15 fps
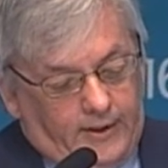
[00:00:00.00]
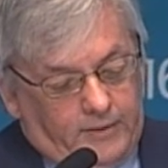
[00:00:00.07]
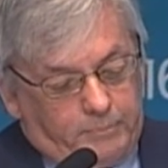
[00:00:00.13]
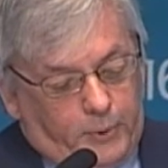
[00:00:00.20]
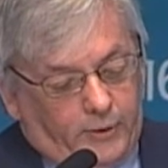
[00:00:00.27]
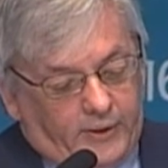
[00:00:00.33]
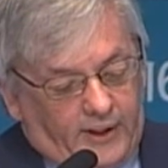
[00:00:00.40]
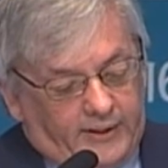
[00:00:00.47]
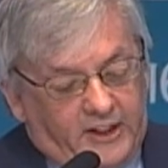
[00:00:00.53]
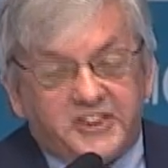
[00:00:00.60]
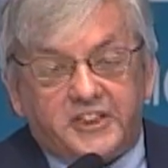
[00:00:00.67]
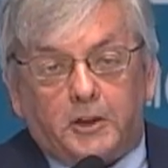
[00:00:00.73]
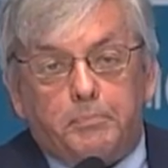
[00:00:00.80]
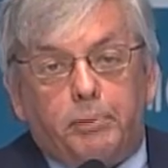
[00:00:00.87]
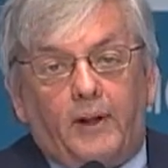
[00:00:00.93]
Pyongyang needs
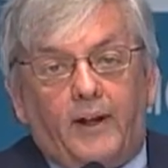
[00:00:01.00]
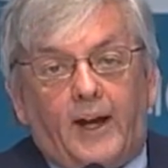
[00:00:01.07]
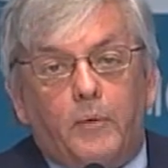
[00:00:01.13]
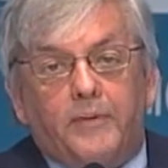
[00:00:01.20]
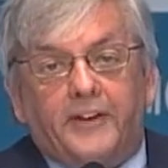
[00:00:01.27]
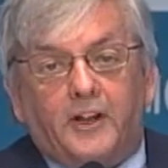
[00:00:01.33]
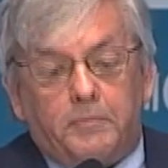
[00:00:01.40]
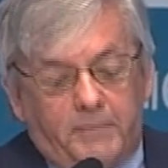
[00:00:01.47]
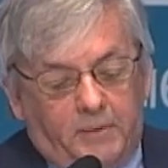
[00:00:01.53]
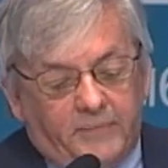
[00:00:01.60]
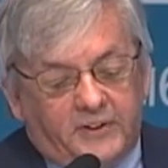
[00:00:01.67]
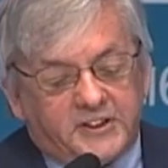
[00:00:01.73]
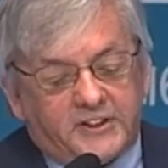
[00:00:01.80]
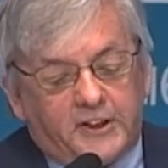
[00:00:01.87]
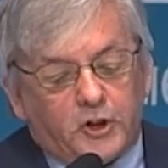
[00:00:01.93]
to comply with the
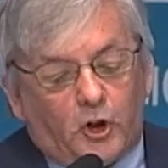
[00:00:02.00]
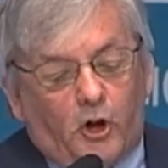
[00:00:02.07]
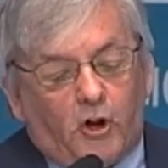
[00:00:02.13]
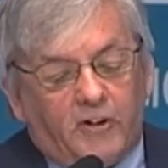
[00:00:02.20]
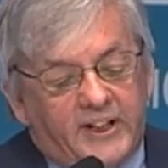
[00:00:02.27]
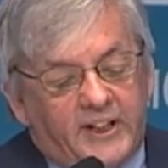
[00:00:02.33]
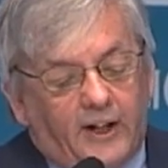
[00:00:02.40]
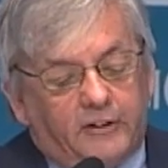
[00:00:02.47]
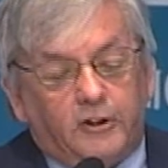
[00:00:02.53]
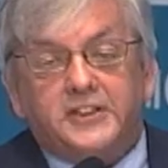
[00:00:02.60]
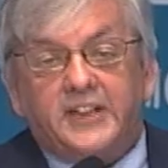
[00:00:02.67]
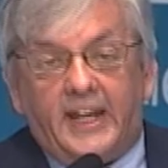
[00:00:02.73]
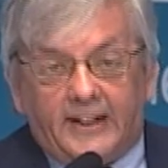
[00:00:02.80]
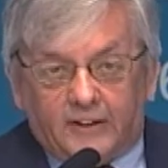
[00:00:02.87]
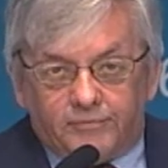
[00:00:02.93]
commitments it has already
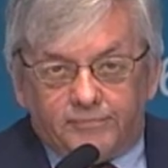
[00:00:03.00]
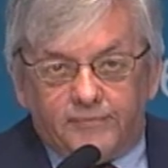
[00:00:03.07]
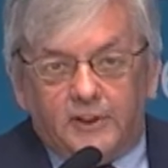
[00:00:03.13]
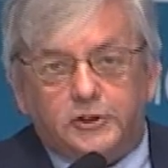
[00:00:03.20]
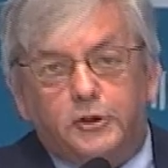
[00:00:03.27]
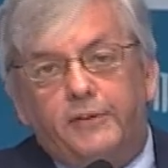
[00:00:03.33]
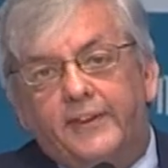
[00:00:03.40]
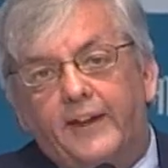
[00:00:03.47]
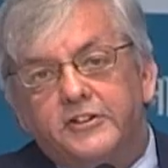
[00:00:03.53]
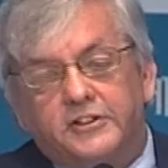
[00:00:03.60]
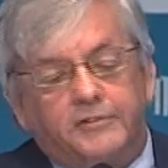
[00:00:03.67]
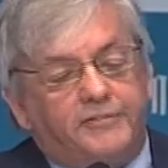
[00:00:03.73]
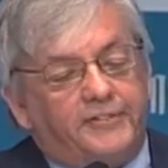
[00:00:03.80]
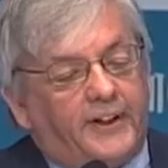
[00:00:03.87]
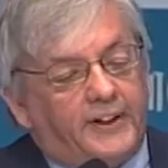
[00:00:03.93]
undertaken in
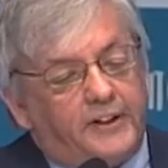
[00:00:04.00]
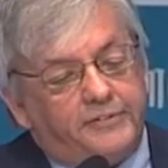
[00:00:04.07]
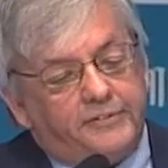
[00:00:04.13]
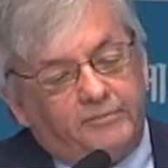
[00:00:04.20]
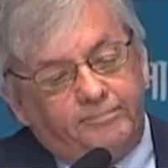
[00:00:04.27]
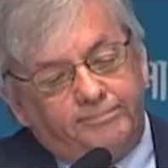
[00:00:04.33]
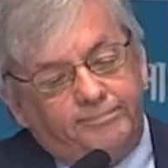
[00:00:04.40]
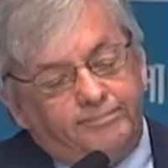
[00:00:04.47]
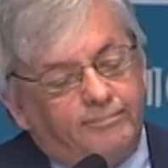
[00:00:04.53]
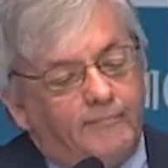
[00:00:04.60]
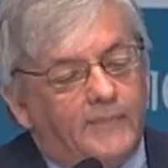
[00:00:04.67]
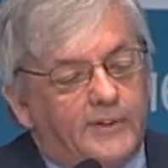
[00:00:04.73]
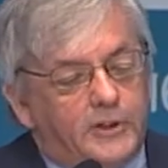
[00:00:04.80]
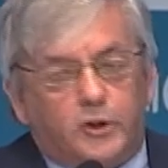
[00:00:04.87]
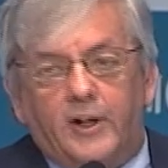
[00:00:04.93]
2005.
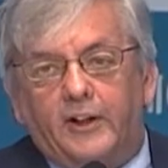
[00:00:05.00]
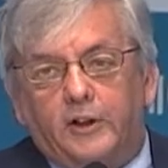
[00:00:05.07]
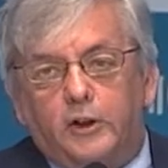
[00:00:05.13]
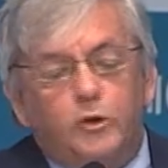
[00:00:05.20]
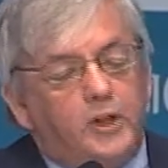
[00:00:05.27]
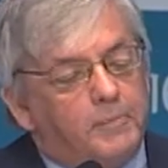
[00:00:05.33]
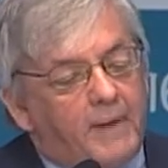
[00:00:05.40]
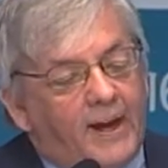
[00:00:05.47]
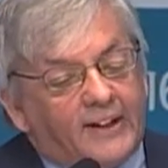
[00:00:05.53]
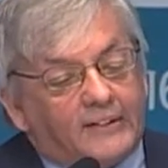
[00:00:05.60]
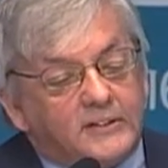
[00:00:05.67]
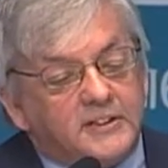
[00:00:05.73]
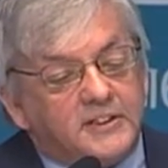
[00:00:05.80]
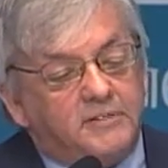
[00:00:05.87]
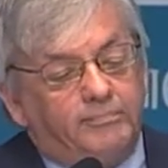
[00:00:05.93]
These are not new
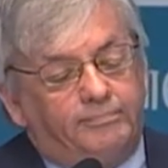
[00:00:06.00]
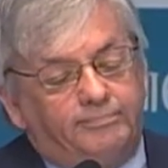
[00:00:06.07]
demands.